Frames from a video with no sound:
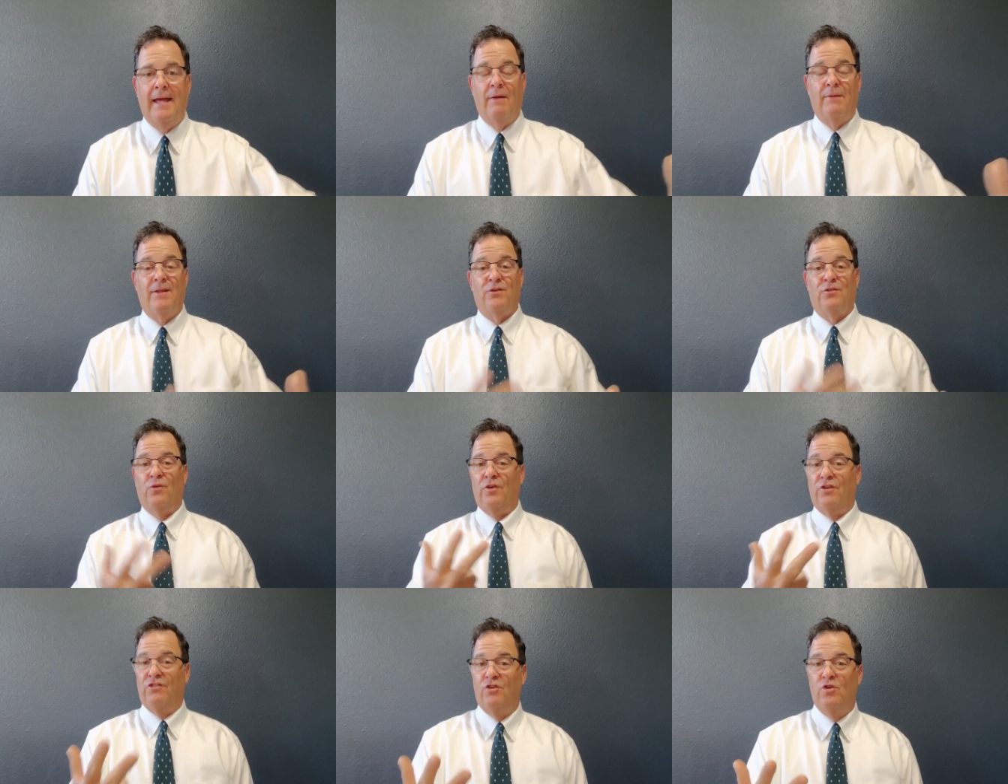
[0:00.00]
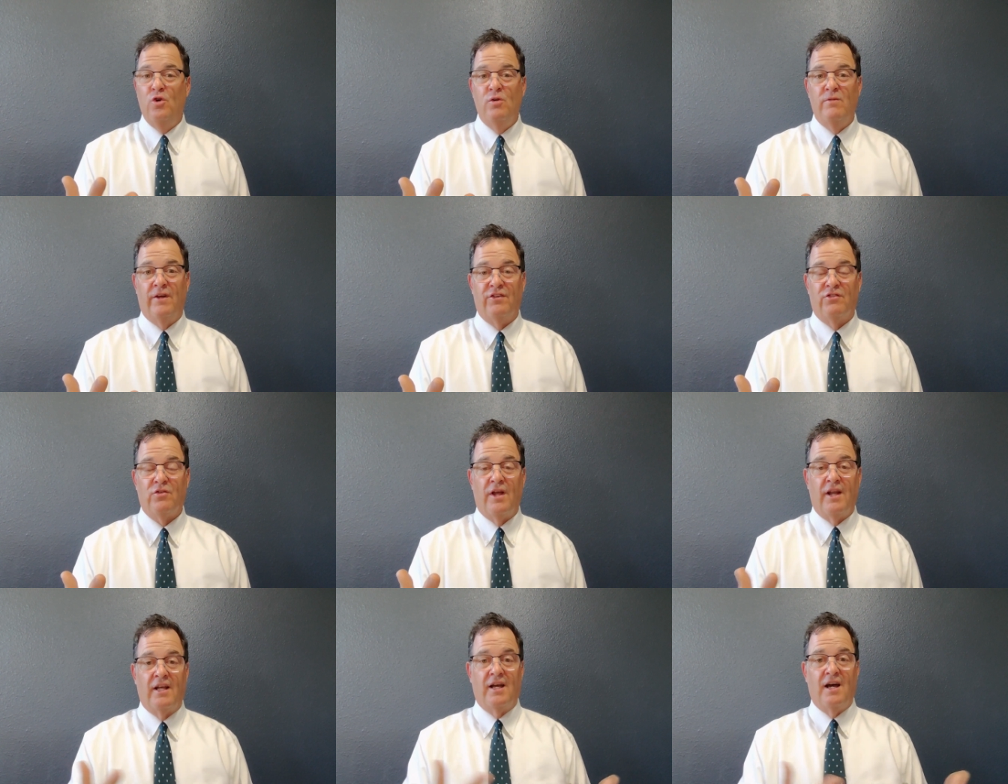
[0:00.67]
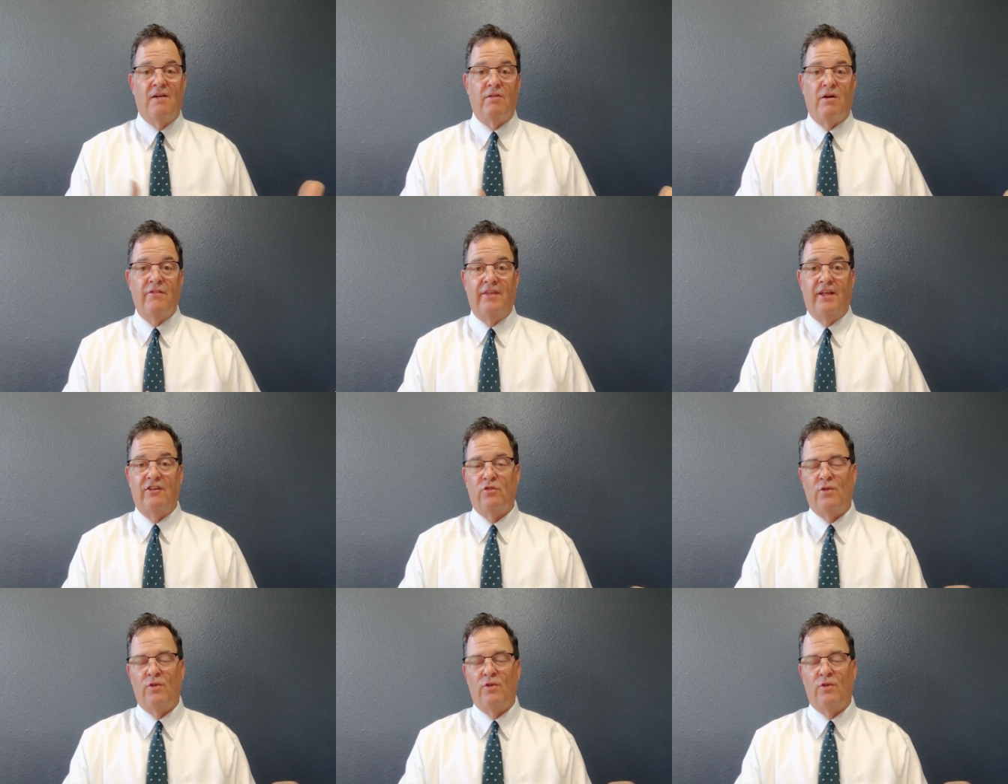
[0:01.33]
And there's only two of us trying to cover everything.